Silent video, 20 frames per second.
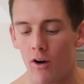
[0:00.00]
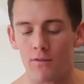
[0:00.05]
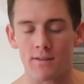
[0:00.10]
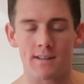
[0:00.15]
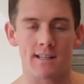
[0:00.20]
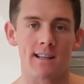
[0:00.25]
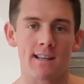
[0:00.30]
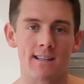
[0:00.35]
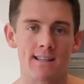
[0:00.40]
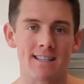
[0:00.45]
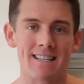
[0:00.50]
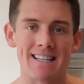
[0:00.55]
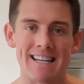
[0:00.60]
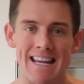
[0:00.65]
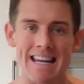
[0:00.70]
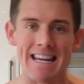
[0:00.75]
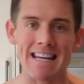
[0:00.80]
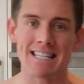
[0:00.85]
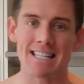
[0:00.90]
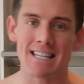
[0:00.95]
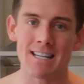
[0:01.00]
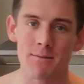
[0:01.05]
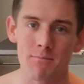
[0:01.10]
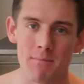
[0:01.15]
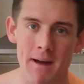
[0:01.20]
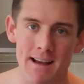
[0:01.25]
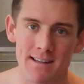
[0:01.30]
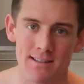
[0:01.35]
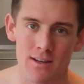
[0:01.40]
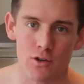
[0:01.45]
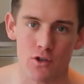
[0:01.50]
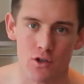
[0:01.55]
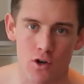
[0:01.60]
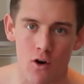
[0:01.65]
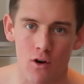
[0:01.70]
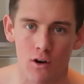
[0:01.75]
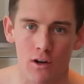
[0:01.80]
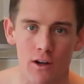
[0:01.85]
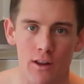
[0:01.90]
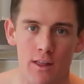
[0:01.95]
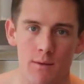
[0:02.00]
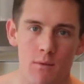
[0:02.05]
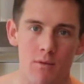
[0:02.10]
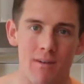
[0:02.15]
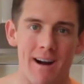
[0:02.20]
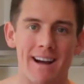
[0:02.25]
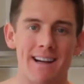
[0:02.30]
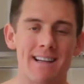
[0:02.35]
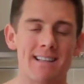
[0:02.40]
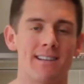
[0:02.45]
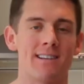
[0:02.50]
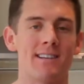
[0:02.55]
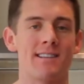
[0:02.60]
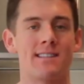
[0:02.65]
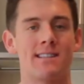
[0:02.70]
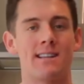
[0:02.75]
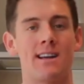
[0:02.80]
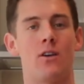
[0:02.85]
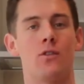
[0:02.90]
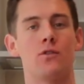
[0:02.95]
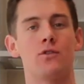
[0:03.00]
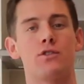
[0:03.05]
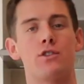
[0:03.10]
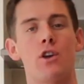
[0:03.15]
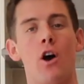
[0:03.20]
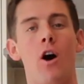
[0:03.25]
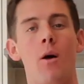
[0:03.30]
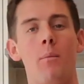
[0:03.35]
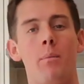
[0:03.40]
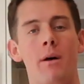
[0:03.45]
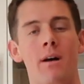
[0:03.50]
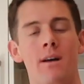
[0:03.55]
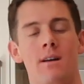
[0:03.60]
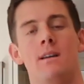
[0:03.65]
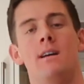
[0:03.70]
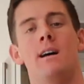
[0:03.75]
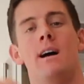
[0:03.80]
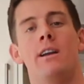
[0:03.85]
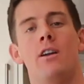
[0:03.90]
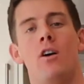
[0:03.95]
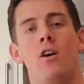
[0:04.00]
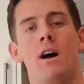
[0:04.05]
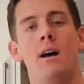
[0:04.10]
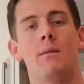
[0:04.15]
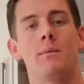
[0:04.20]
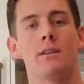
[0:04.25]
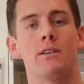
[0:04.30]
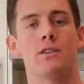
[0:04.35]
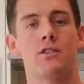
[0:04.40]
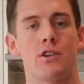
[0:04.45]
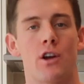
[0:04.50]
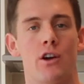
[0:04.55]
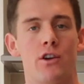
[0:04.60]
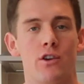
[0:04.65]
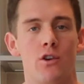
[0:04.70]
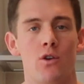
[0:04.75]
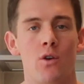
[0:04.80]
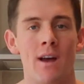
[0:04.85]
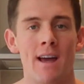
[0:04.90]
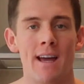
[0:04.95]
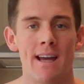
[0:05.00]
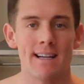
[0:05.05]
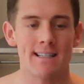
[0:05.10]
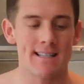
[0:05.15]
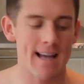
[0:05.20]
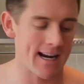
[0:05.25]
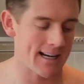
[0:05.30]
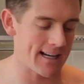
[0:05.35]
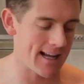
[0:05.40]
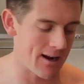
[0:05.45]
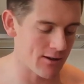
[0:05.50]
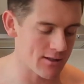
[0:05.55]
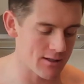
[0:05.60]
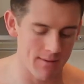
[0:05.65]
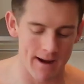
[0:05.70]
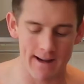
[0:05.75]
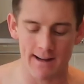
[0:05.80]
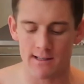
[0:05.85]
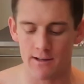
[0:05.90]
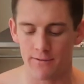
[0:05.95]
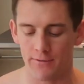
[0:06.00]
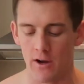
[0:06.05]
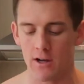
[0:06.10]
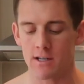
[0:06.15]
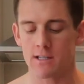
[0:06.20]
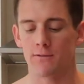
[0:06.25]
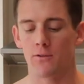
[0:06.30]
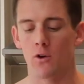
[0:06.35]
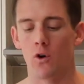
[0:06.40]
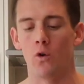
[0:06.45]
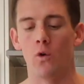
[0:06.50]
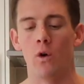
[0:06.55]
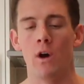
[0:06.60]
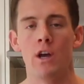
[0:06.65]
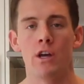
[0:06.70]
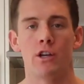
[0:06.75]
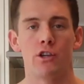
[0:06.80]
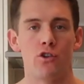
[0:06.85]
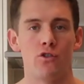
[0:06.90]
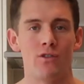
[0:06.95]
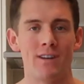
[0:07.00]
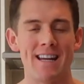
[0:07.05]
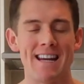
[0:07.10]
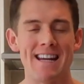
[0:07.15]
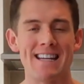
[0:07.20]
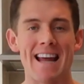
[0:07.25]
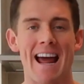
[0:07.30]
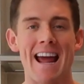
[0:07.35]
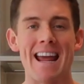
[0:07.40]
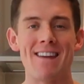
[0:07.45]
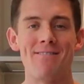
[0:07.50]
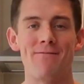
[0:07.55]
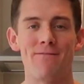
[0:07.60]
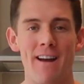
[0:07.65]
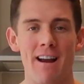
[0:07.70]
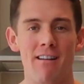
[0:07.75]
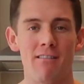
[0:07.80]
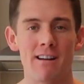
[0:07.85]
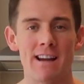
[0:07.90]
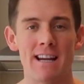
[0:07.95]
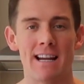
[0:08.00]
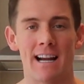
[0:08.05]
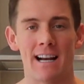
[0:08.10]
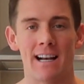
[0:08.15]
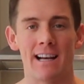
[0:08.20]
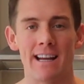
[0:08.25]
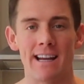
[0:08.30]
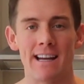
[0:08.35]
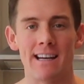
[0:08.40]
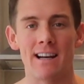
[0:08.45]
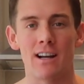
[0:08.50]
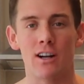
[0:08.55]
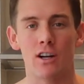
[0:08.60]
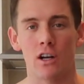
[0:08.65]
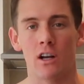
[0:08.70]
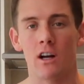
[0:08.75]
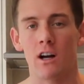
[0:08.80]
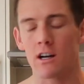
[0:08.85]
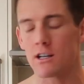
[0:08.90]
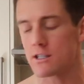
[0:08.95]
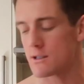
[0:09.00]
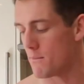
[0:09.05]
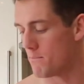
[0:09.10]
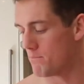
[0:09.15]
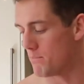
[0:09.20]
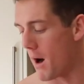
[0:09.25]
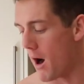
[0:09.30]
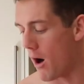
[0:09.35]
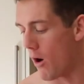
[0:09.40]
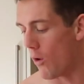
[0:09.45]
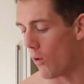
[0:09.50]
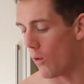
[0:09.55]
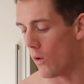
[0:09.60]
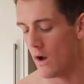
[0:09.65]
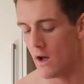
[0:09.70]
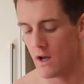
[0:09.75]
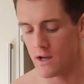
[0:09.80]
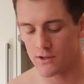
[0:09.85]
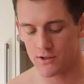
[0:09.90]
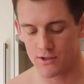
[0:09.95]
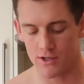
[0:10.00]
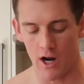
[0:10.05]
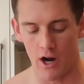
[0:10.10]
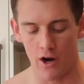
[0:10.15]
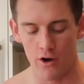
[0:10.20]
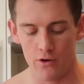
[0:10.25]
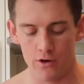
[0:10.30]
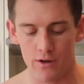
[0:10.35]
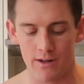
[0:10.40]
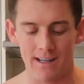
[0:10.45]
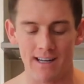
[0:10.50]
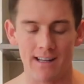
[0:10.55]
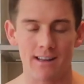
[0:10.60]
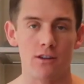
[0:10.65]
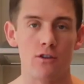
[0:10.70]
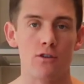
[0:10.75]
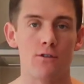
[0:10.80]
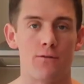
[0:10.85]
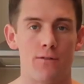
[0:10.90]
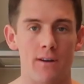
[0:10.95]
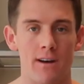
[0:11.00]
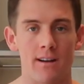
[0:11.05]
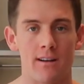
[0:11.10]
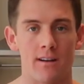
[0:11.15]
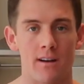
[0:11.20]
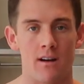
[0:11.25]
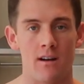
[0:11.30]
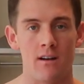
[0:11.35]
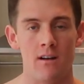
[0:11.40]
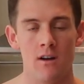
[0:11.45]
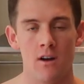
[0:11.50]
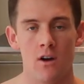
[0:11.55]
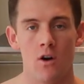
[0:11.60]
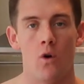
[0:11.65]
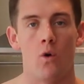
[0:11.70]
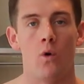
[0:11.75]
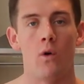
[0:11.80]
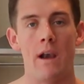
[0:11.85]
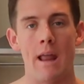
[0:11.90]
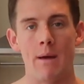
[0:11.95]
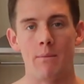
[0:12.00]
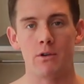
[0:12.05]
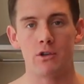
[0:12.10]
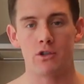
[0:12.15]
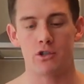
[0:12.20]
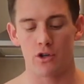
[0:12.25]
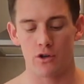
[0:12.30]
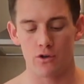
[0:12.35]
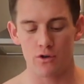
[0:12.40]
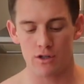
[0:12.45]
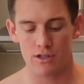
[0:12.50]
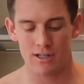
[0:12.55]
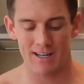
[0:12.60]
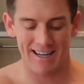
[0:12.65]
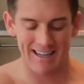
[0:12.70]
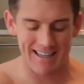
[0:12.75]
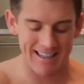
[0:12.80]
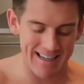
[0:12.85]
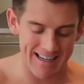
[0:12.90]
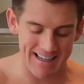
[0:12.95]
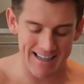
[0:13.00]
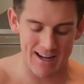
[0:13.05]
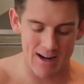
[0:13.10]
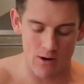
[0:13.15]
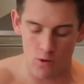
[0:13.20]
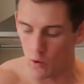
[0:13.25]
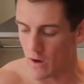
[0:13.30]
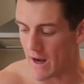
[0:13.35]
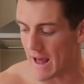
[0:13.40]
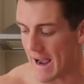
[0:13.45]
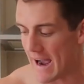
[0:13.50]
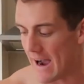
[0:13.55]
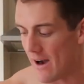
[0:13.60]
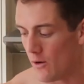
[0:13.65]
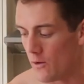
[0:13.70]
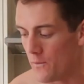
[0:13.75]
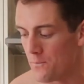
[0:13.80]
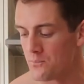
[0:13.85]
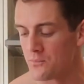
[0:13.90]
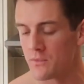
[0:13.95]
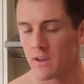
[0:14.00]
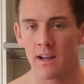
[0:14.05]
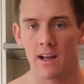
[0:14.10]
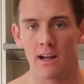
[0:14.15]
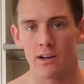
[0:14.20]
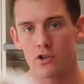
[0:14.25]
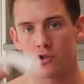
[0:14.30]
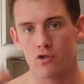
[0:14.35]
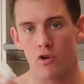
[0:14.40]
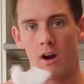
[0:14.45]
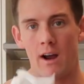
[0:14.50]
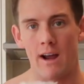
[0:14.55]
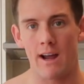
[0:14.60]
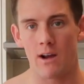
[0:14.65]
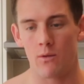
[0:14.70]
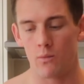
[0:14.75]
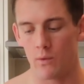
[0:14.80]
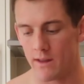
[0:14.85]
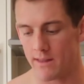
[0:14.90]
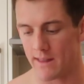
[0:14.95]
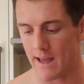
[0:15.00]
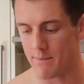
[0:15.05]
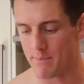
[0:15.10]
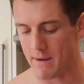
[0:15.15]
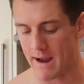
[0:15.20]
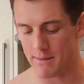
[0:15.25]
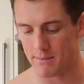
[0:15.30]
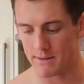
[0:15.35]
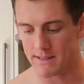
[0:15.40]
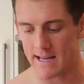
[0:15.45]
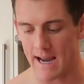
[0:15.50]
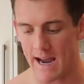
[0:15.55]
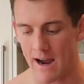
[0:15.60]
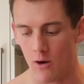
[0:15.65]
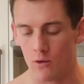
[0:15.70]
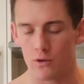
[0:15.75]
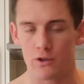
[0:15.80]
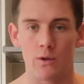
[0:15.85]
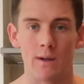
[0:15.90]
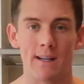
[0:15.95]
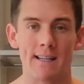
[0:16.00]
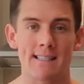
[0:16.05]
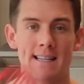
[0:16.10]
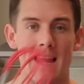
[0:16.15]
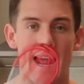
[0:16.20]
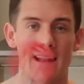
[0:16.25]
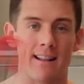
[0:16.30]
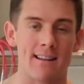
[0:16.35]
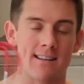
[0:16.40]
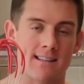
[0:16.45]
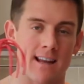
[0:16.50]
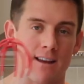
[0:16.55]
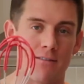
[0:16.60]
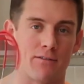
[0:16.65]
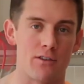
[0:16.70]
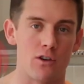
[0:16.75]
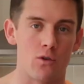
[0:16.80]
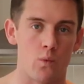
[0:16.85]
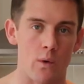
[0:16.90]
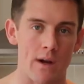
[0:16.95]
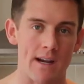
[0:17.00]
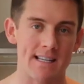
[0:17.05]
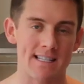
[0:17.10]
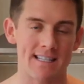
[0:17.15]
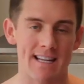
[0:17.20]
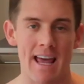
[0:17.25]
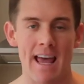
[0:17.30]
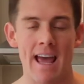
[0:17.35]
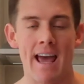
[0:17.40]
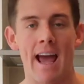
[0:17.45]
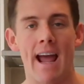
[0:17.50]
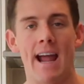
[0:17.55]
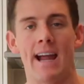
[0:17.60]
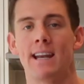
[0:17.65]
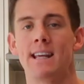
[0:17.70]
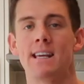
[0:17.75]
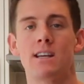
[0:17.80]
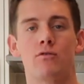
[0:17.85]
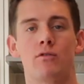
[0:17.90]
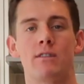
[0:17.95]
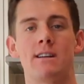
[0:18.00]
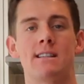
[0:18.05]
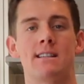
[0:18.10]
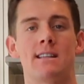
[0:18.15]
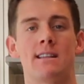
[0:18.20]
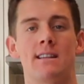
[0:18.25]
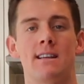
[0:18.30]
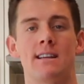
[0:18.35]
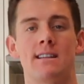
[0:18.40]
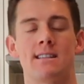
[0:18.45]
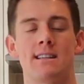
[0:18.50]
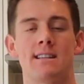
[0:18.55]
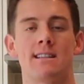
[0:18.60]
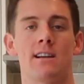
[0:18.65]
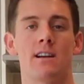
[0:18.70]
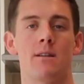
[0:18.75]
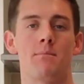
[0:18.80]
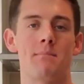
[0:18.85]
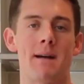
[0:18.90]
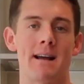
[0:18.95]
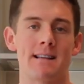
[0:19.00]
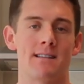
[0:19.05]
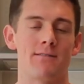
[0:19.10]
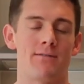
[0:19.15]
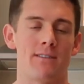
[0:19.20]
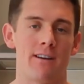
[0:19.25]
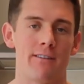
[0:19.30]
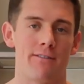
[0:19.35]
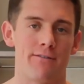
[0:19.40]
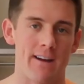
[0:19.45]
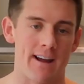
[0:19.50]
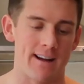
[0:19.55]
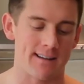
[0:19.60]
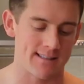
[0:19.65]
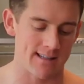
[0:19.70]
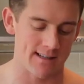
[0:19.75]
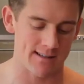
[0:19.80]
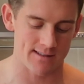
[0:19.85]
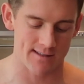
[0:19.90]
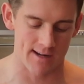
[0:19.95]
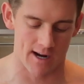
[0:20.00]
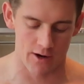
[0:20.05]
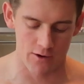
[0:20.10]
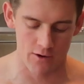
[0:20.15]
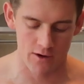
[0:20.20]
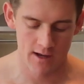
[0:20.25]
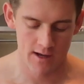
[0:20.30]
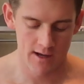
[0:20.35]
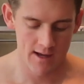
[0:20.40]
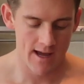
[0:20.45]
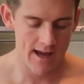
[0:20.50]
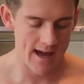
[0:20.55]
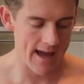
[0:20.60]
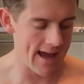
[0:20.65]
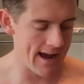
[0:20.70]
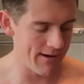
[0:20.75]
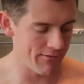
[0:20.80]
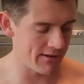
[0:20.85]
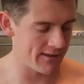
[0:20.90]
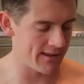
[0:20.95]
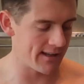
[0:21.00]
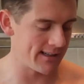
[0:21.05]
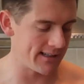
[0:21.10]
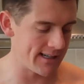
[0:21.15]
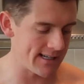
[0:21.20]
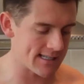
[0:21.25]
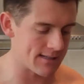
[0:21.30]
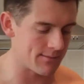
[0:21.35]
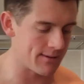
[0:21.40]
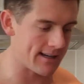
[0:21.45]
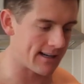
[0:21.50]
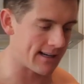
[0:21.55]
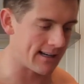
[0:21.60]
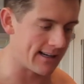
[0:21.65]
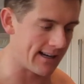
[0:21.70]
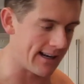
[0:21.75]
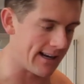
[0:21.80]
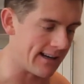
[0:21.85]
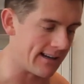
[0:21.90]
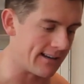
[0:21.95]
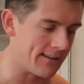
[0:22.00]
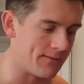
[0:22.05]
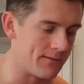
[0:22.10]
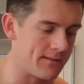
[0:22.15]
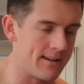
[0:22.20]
Obviously this is an Eton mess chocolate. The meringue is going to sit on top and I am going to show you exactly how to make it. So first of all, you need a very clean glass bowl. So you can either use vinegar or lemon juice to clean it all out and dry it with a paper towel. Do exactly the same for your whisk. Any grease in this is going to massively affect it. So everything needs to be clean.